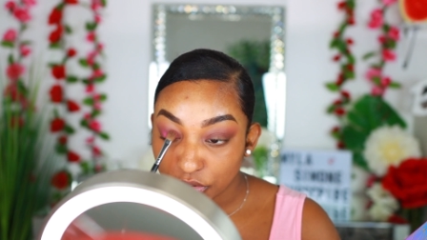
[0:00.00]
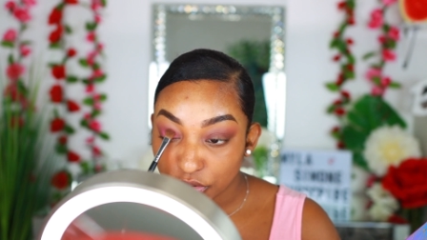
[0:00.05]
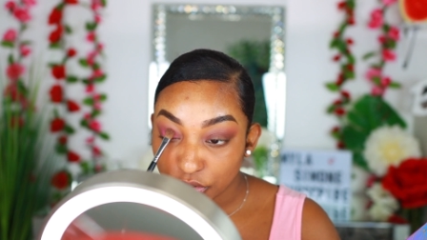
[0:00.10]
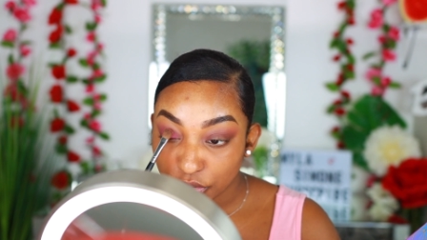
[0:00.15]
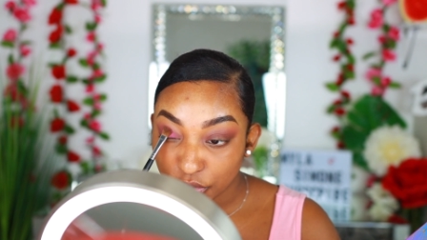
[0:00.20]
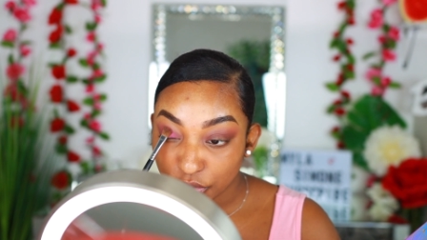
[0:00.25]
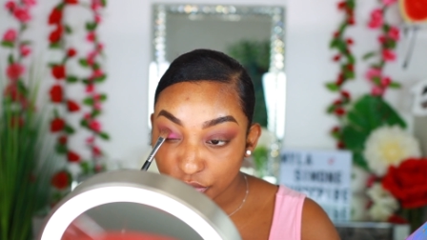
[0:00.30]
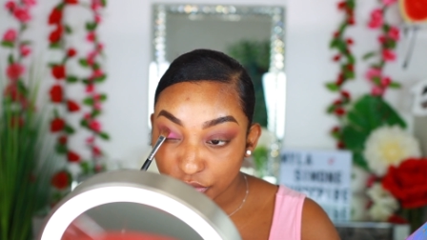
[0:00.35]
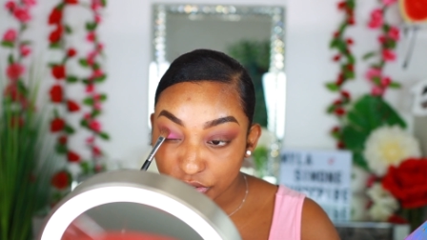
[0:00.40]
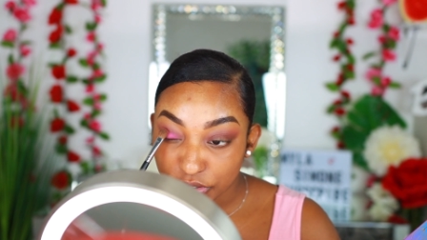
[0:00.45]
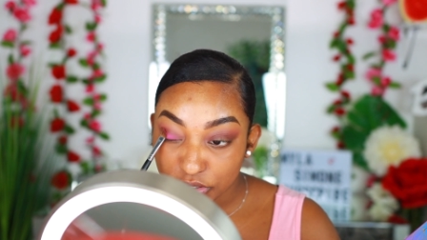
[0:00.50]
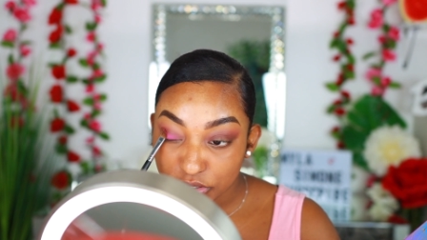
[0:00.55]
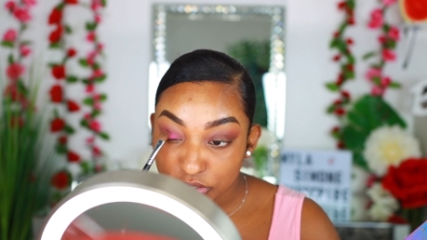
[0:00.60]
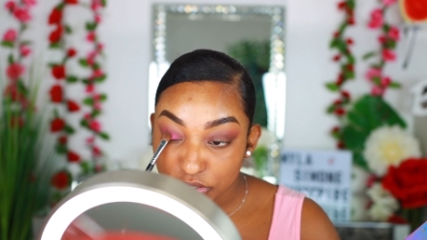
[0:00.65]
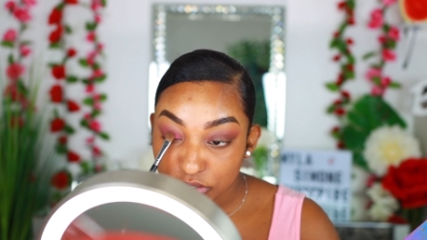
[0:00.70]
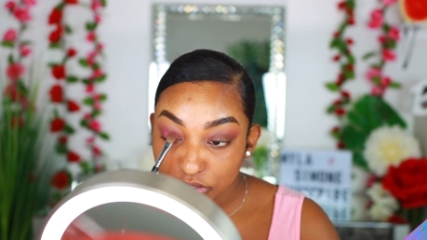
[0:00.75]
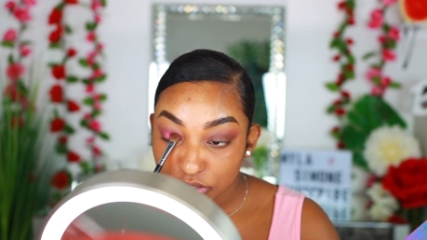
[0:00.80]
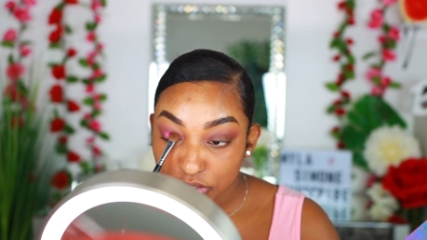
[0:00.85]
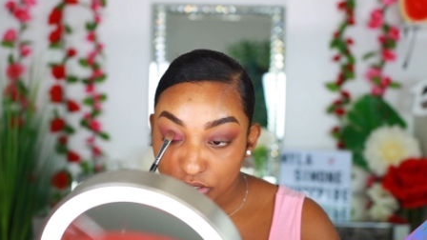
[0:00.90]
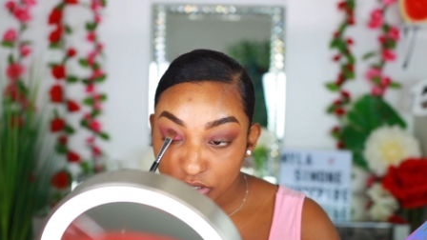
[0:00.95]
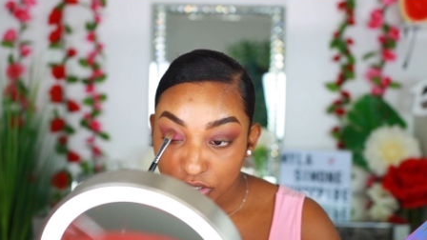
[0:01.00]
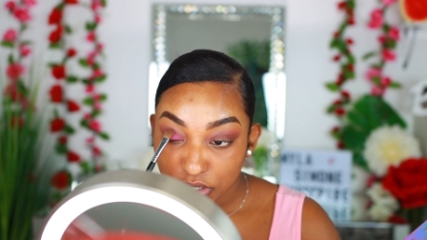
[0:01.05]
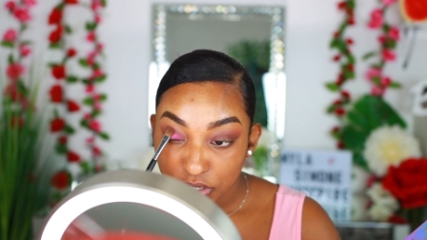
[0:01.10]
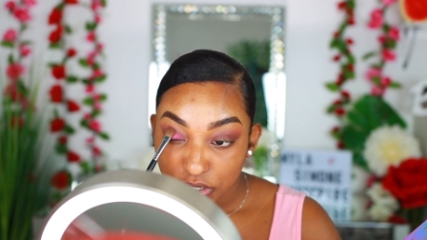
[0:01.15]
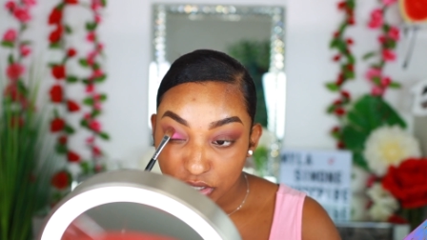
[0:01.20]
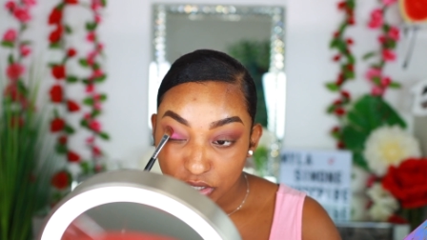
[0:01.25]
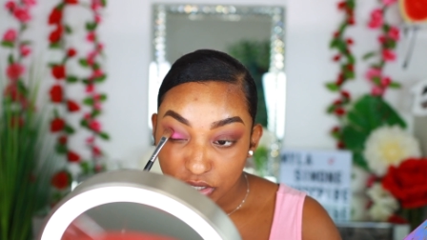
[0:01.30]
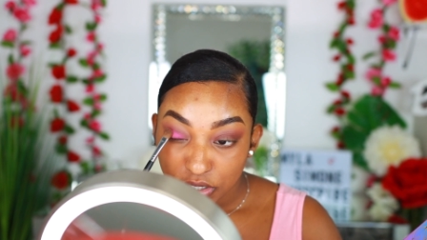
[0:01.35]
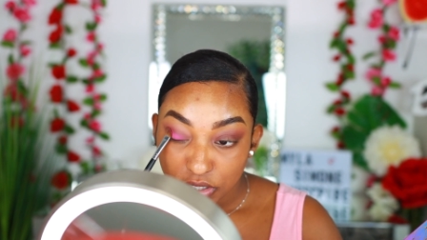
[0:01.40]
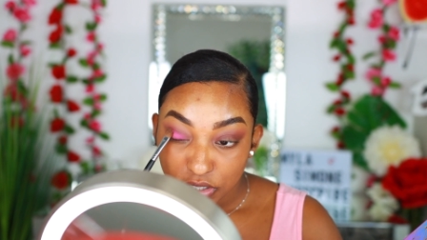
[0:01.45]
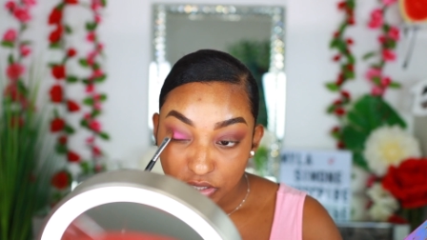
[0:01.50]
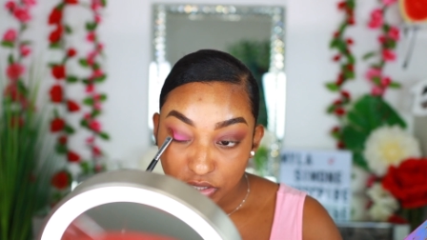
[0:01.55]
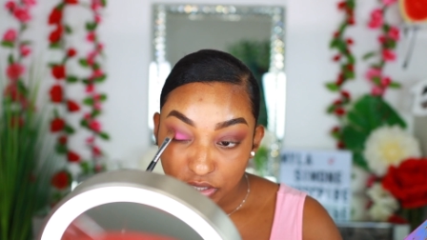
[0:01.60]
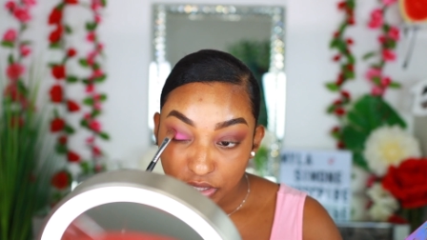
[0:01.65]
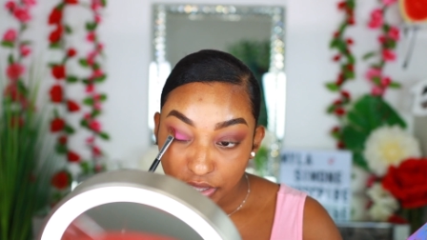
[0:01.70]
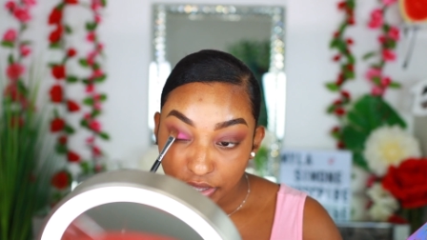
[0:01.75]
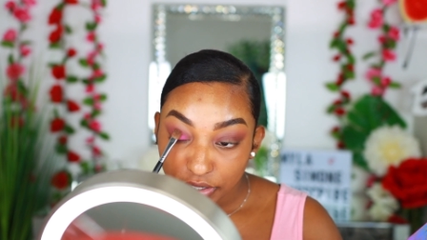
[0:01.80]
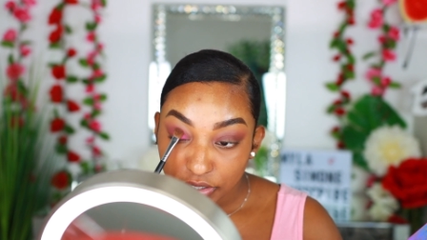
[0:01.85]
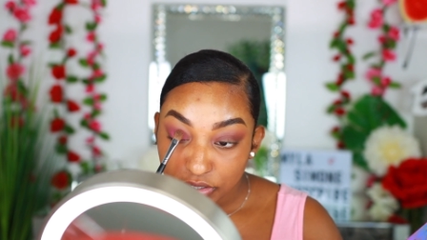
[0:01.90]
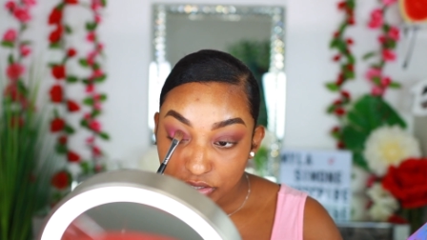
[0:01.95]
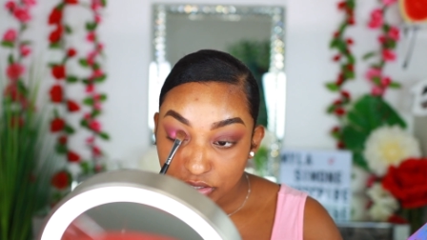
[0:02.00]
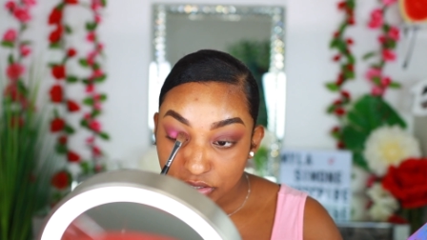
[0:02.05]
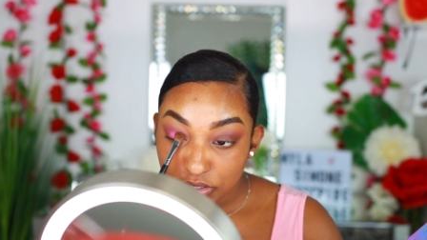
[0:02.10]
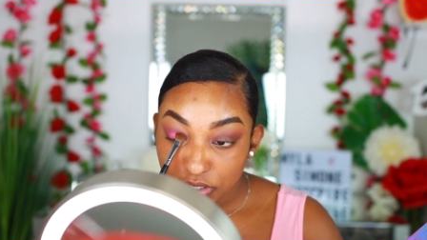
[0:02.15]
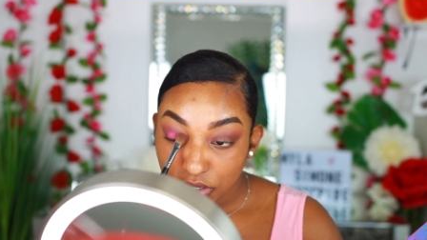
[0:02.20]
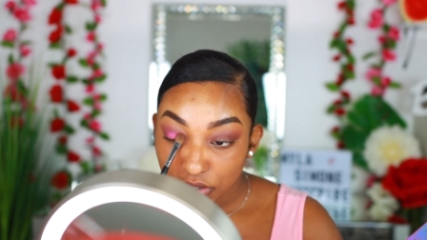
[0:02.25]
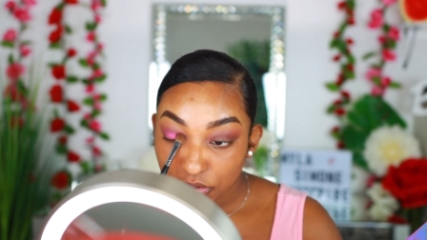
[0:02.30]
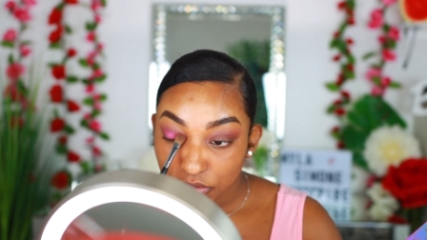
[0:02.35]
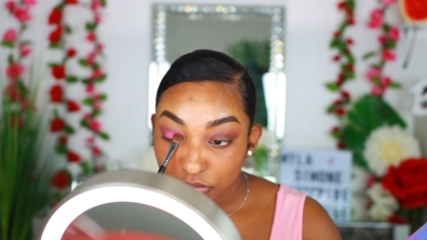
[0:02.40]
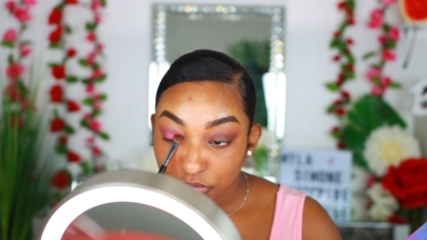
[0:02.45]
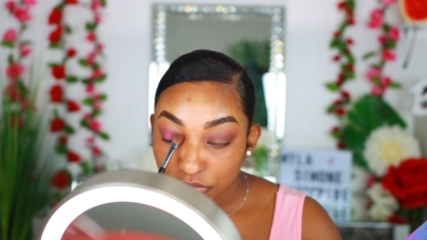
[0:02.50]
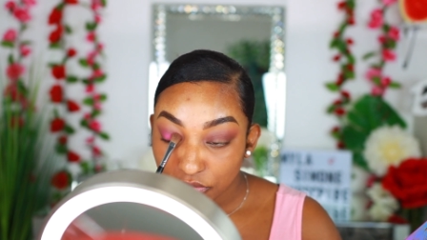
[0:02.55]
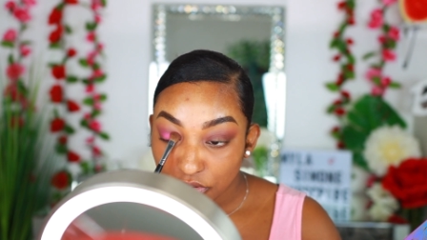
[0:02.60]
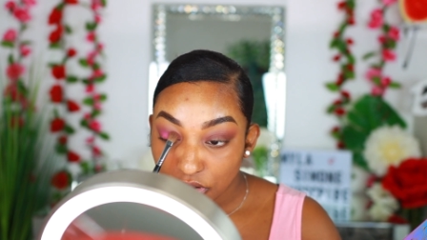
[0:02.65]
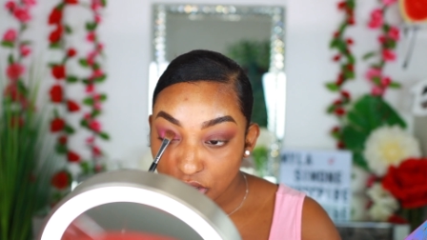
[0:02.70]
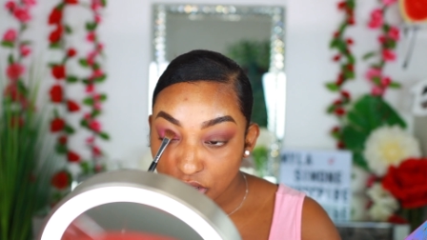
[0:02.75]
the crease, like so.